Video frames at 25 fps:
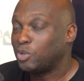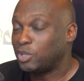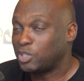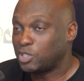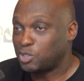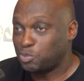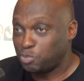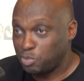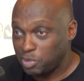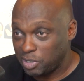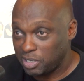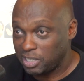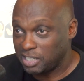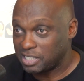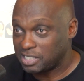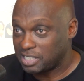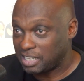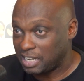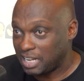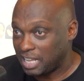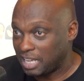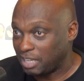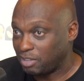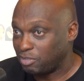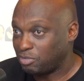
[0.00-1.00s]
experience
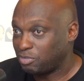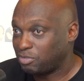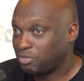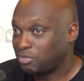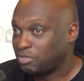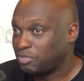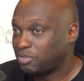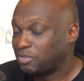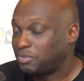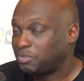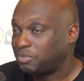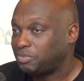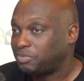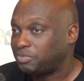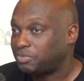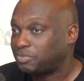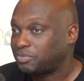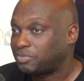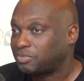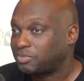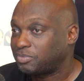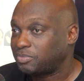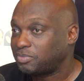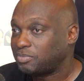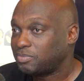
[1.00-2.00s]
life
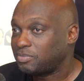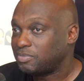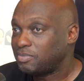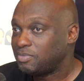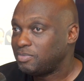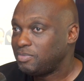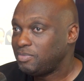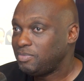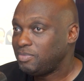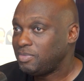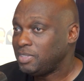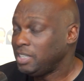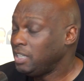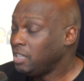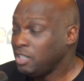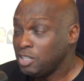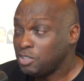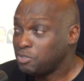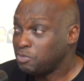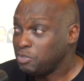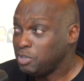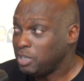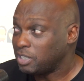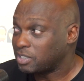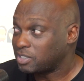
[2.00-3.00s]
in its
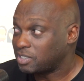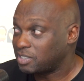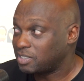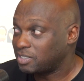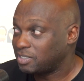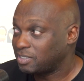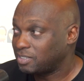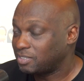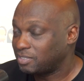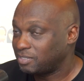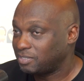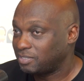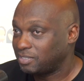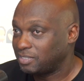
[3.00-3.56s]
fullest.